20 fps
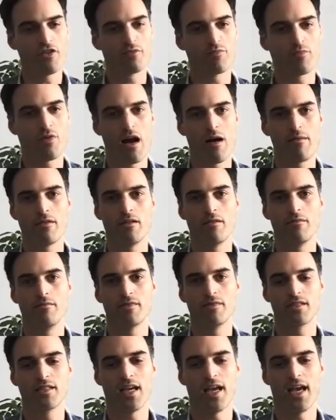
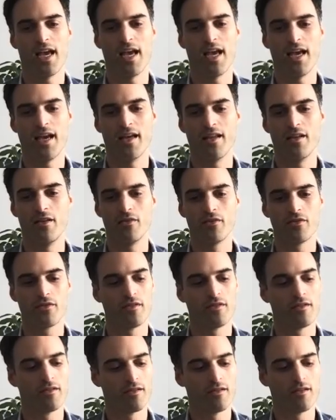problems, and
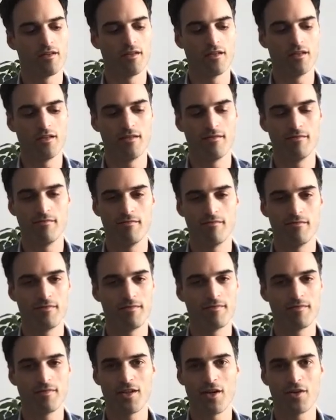
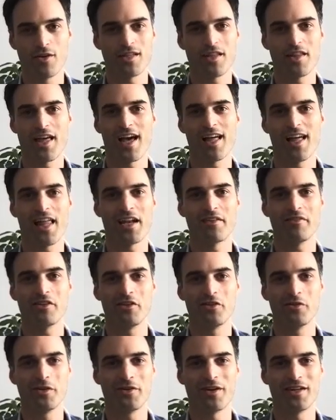go sell the hell out of it. You'll
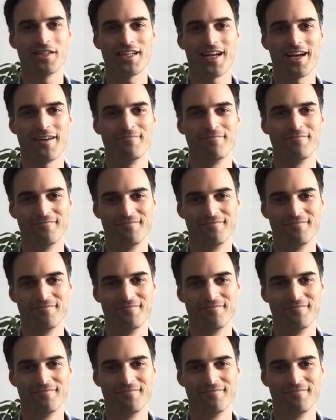do a great job.